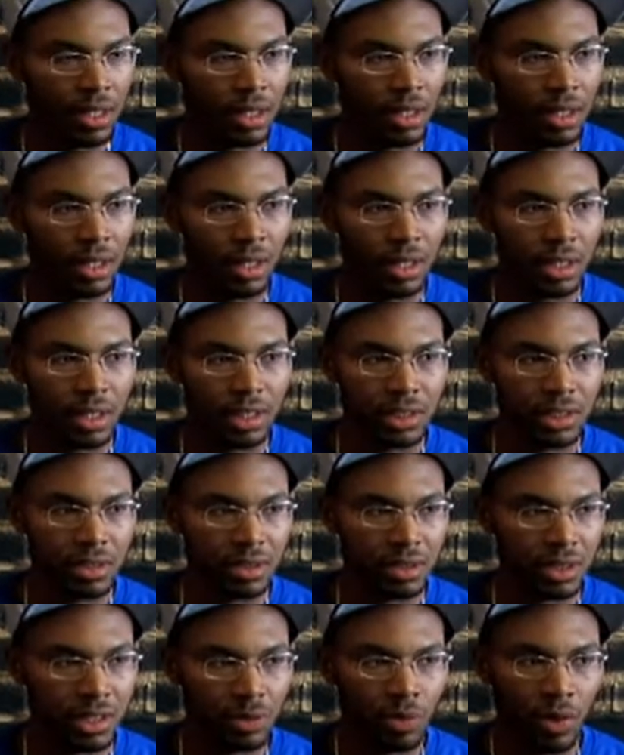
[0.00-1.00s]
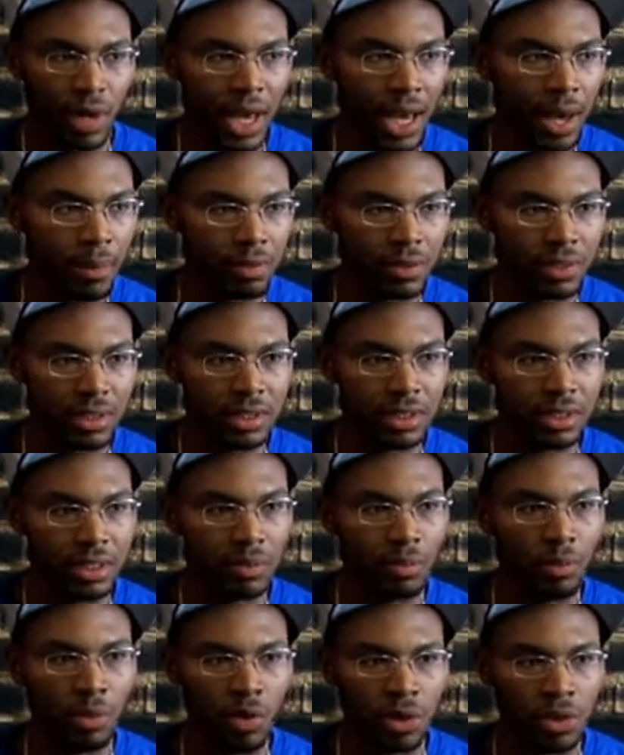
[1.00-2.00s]
Because what happens is the
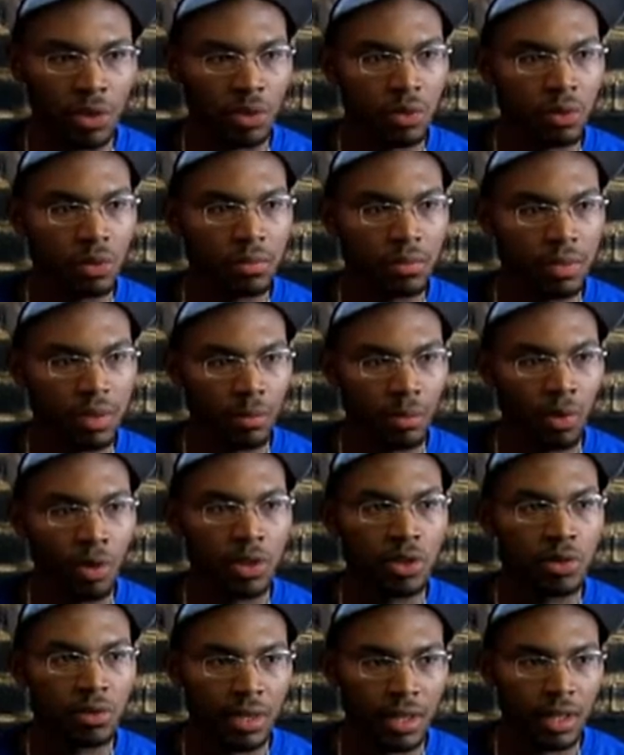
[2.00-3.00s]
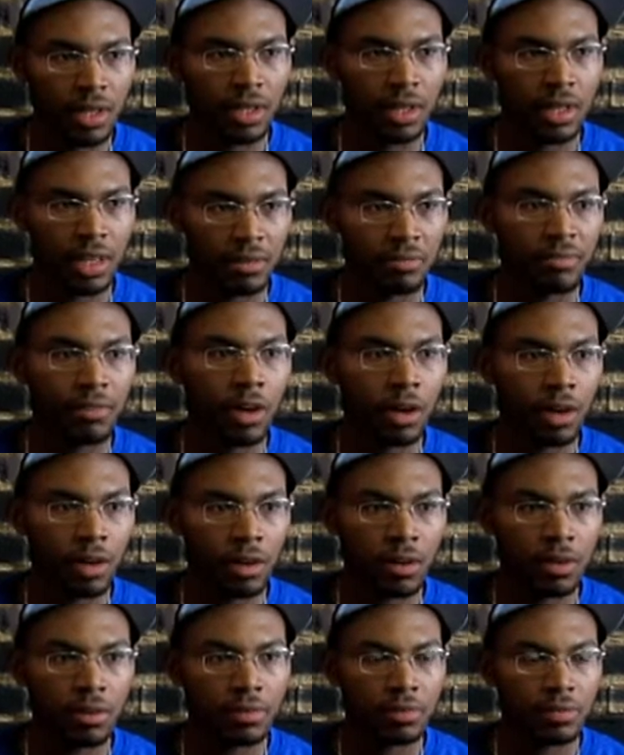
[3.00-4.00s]
more you get
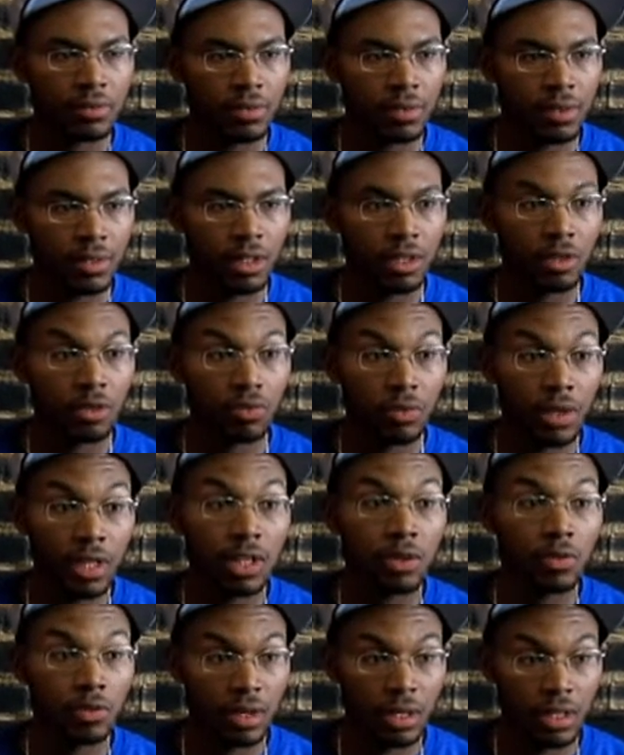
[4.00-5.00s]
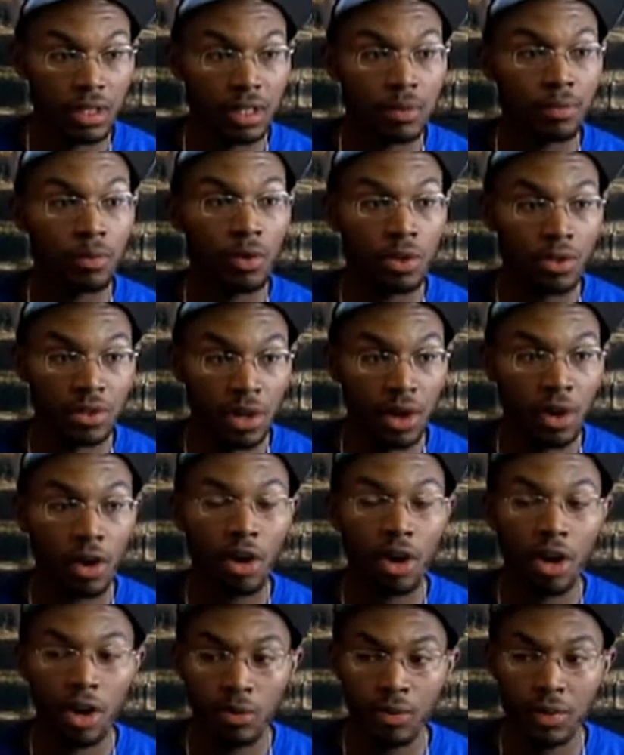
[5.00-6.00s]
involved, really, the more you go
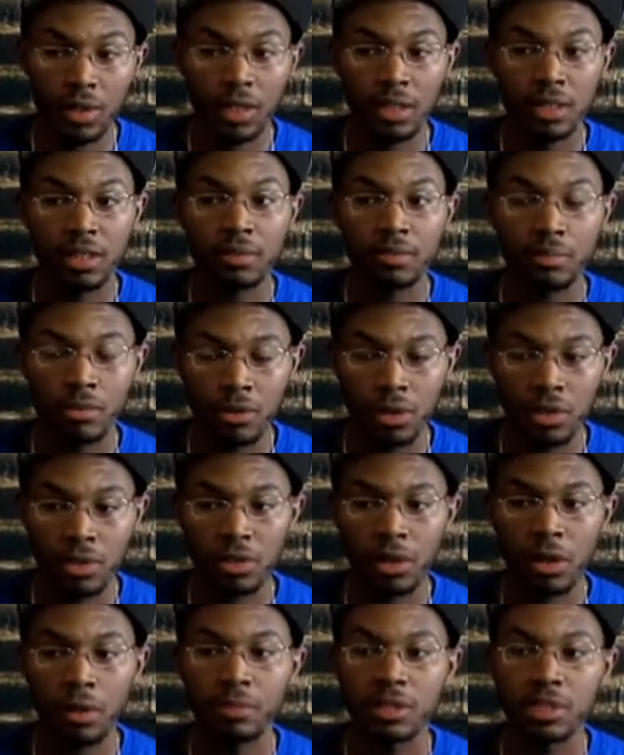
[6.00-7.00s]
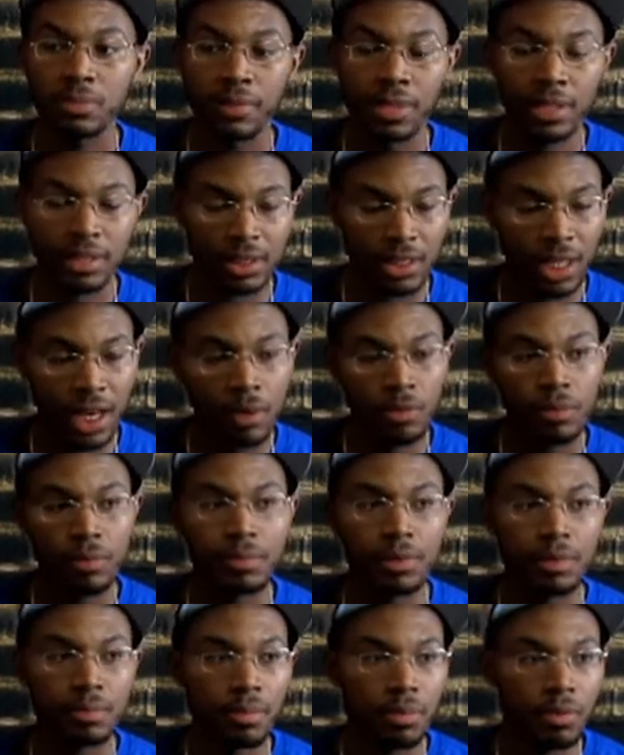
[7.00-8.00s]
hard with it, the more you're gonna be spending time with
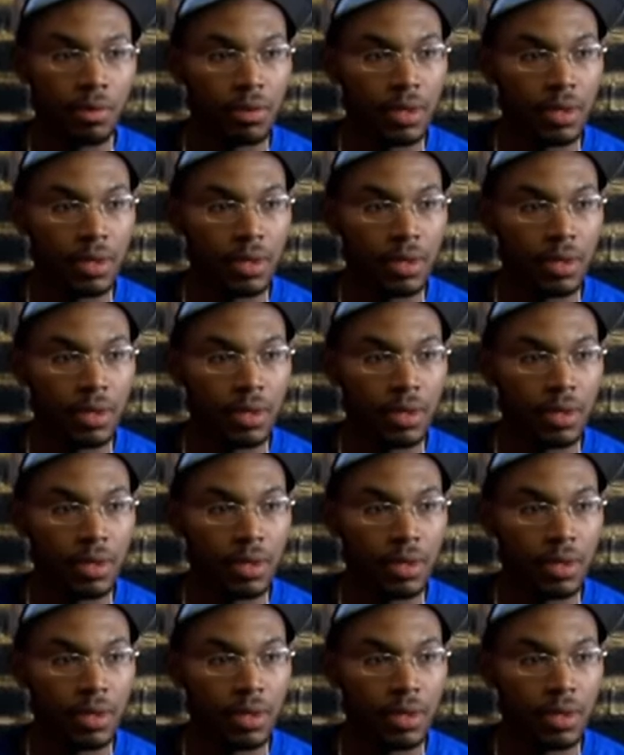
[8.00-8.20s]
people,